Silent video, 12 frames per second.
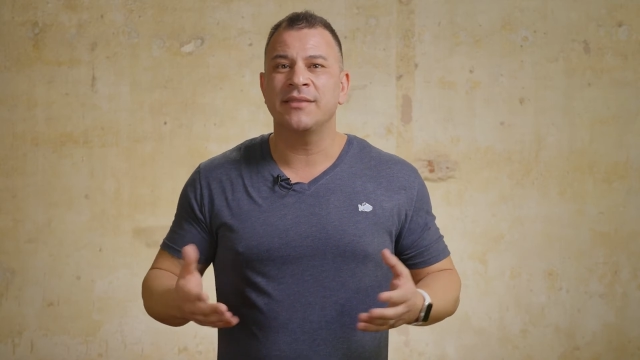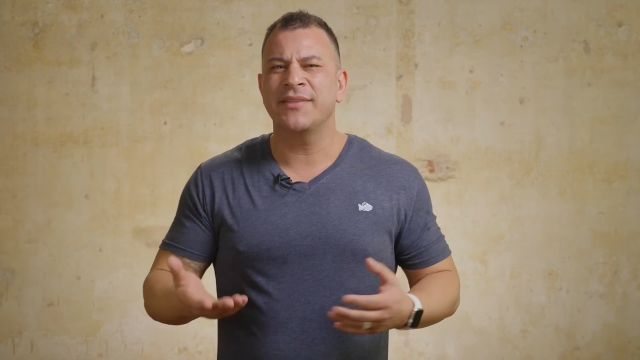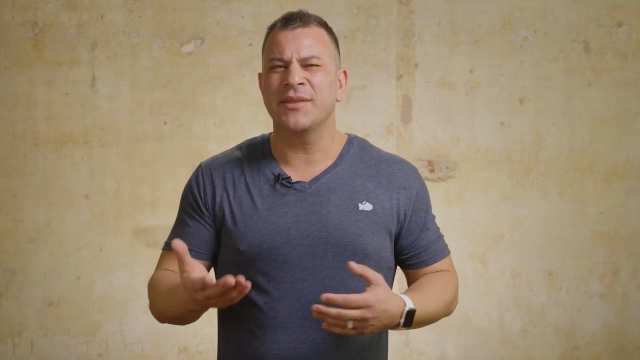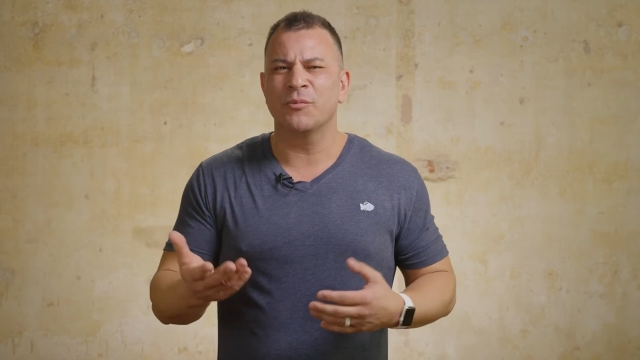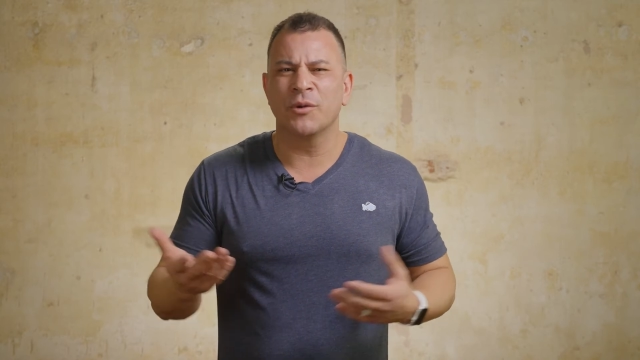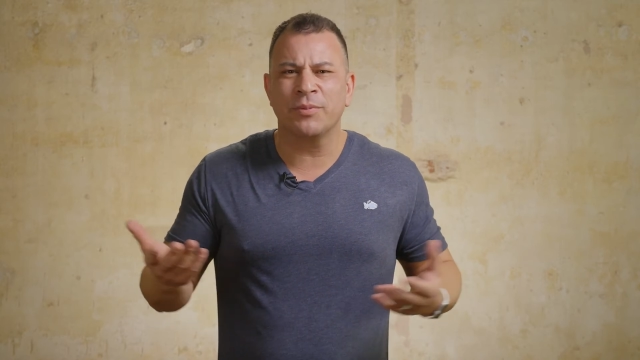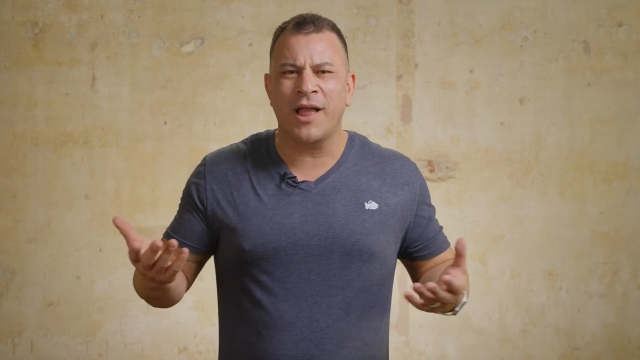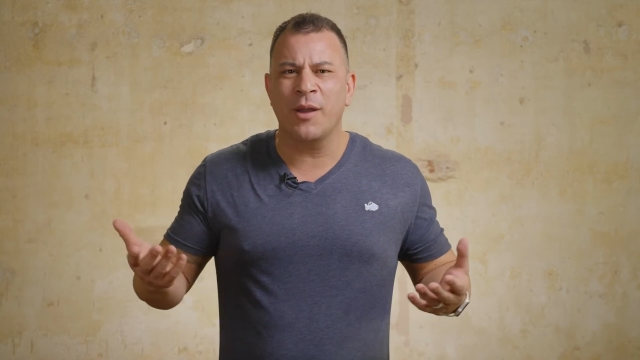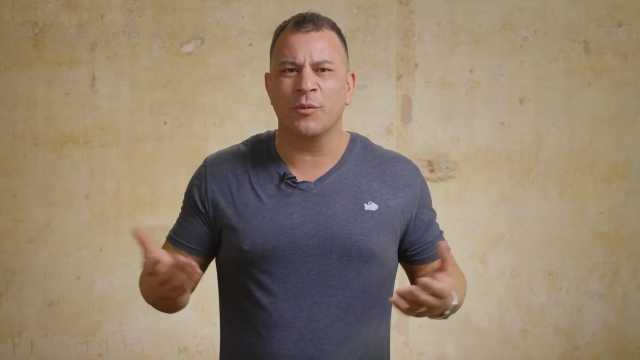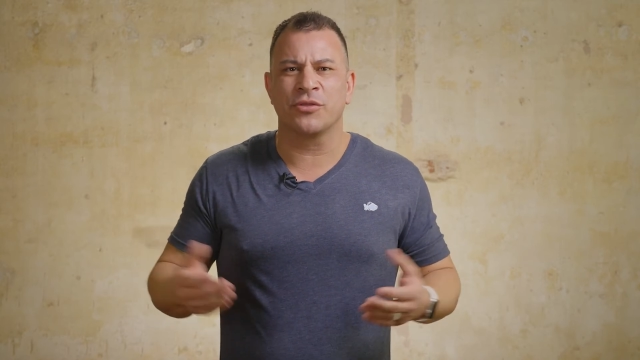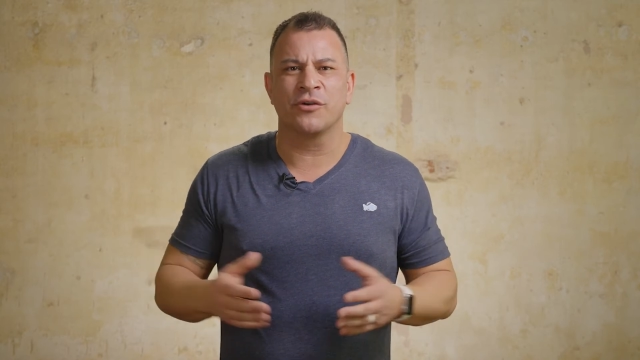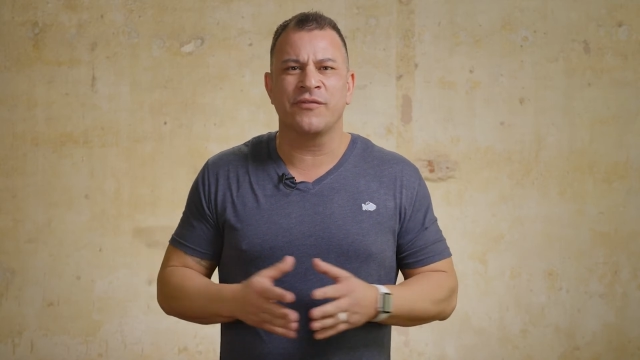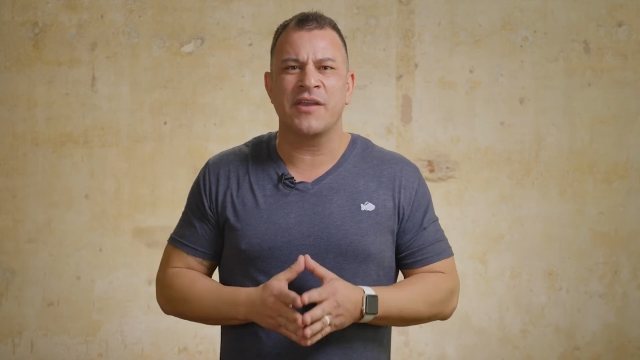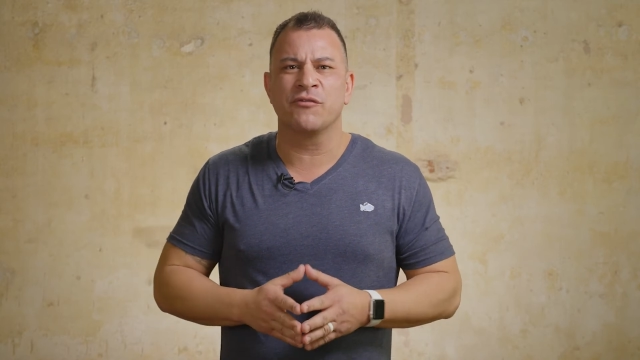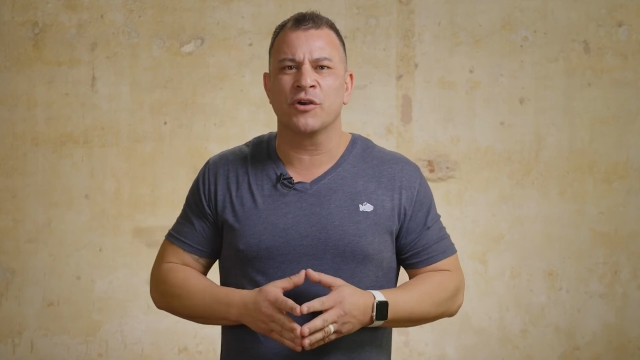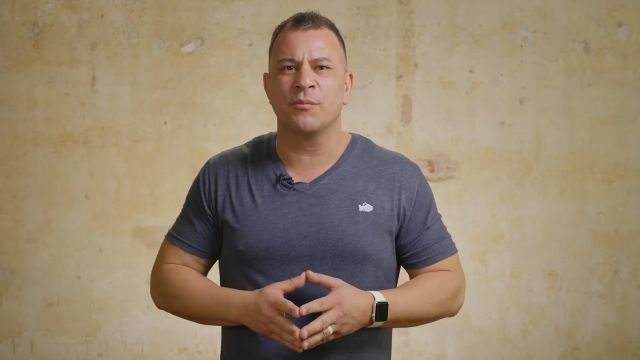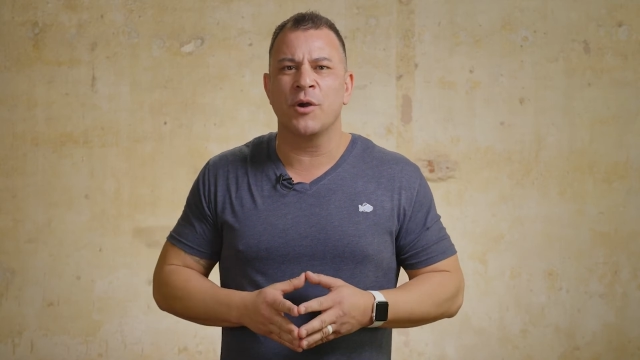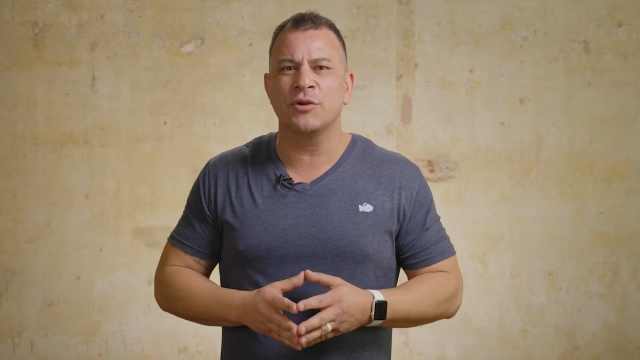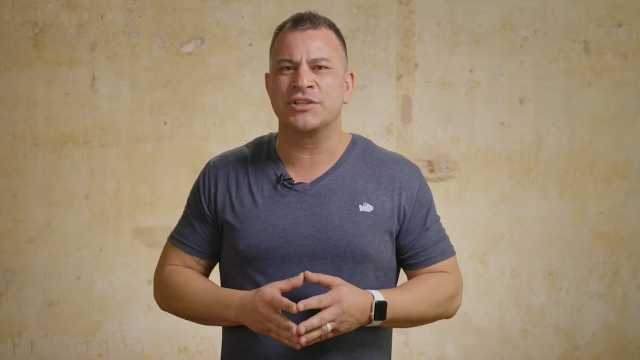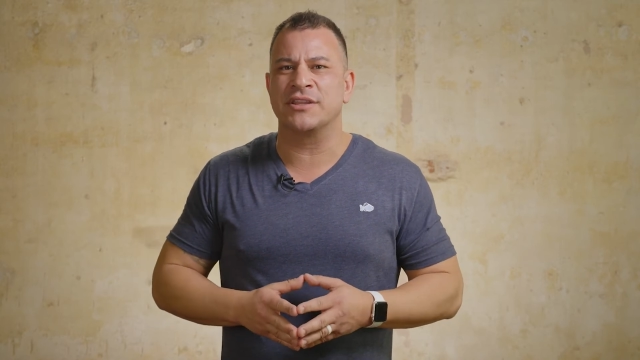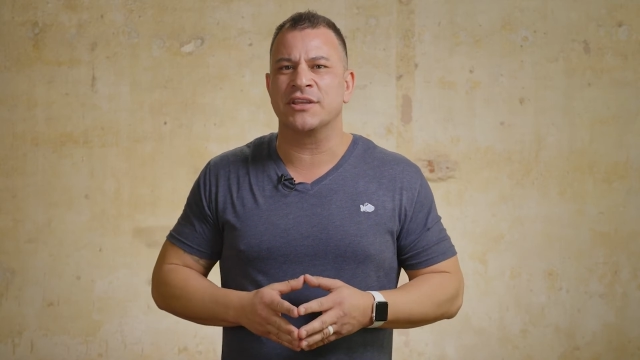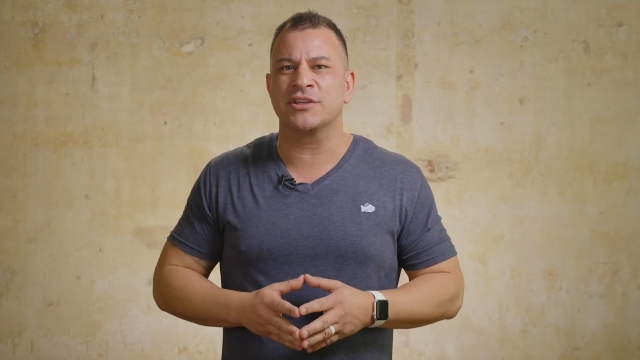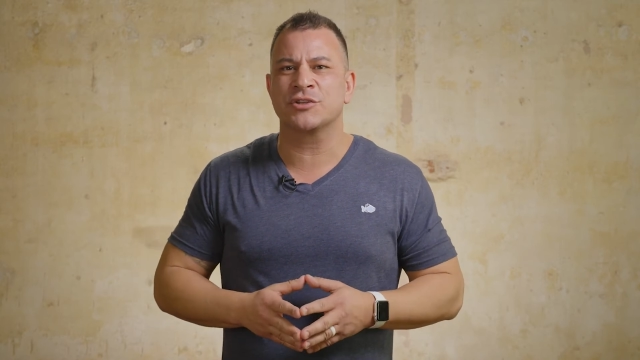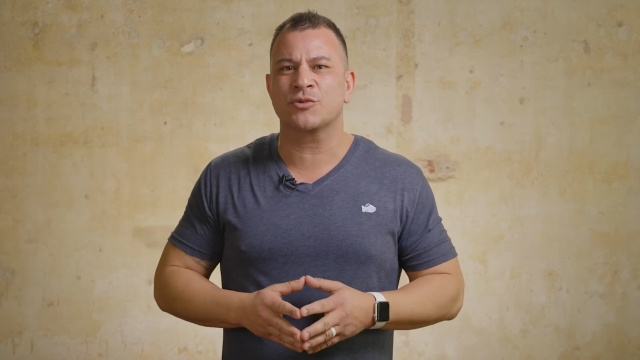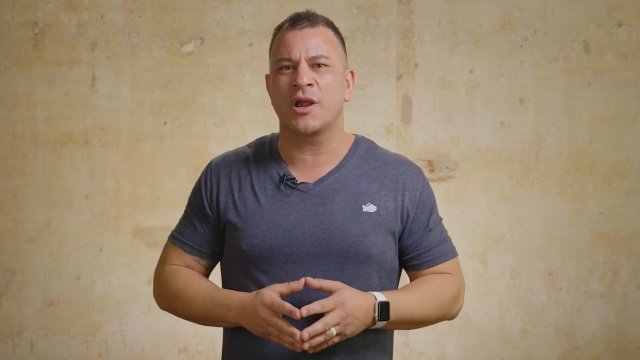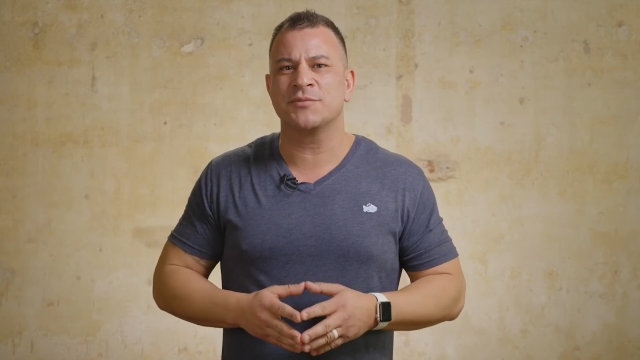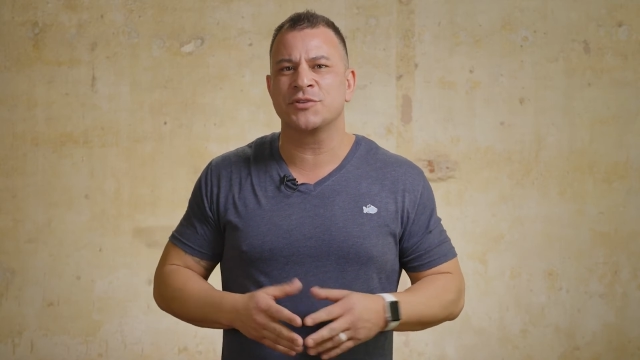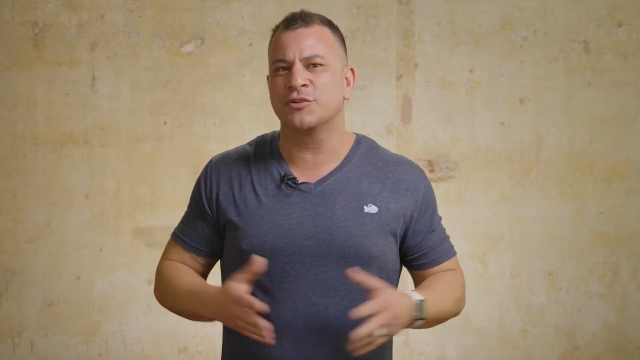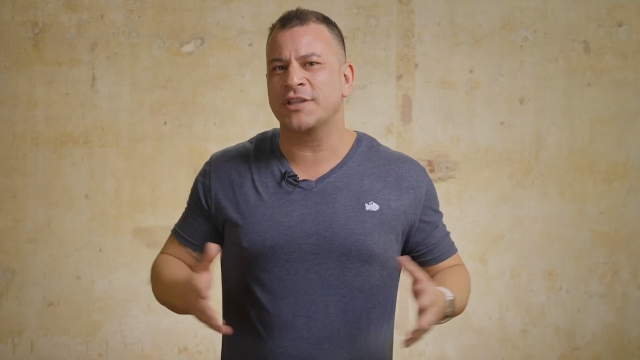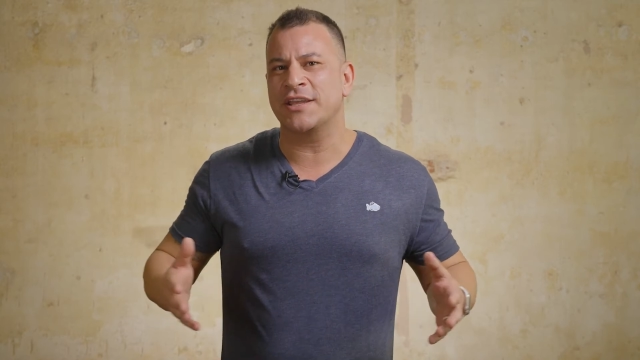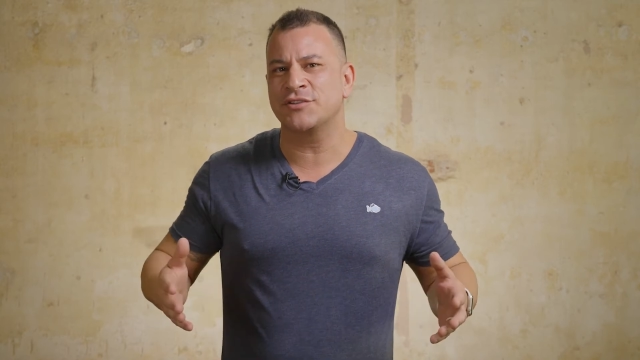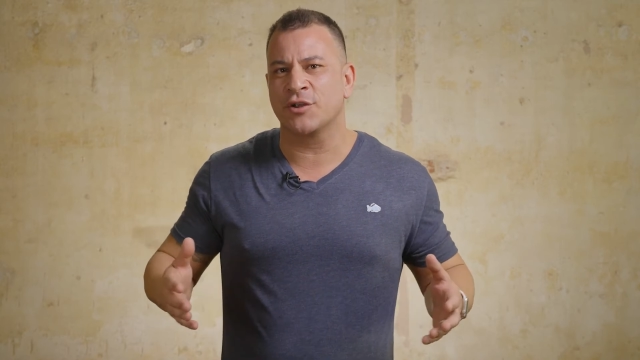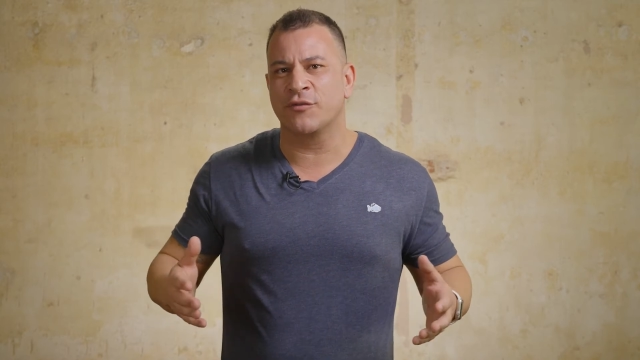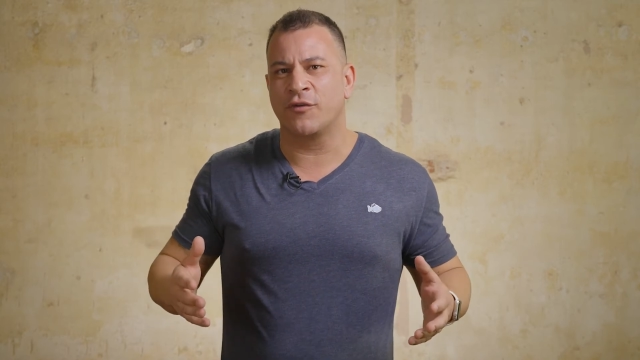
let them reply with their favorite emoji that describes their day so